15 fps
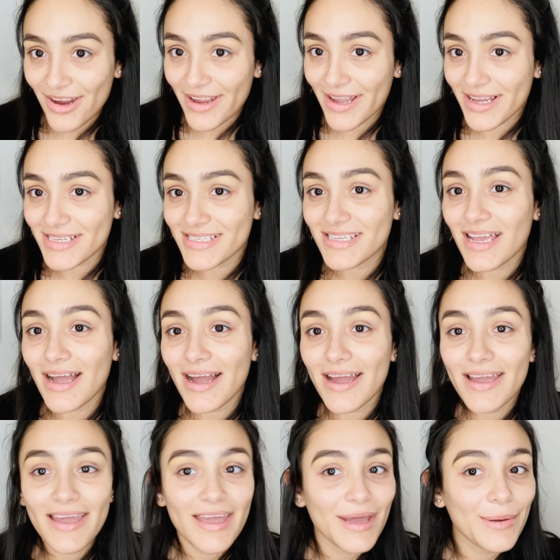guys, I
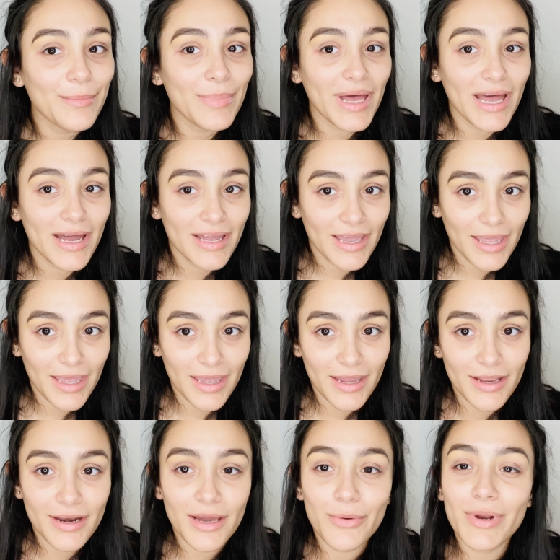am back and
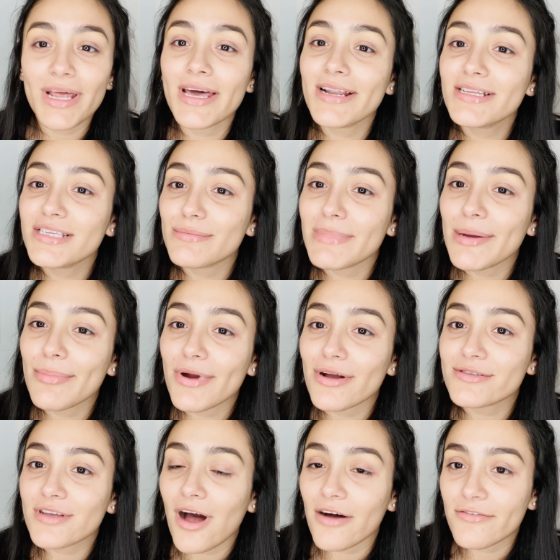I went ahead and did my brows
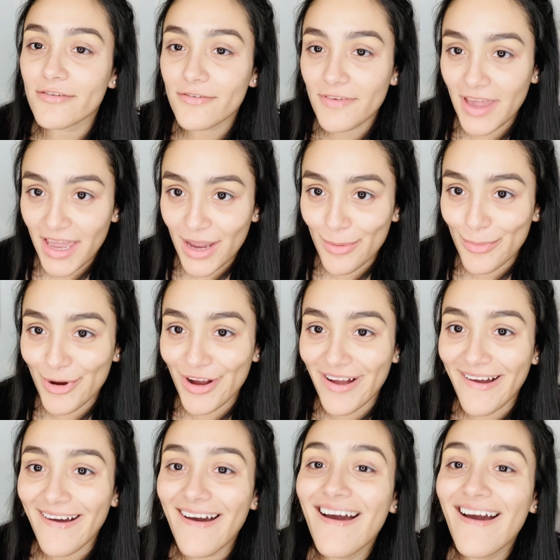off of camera.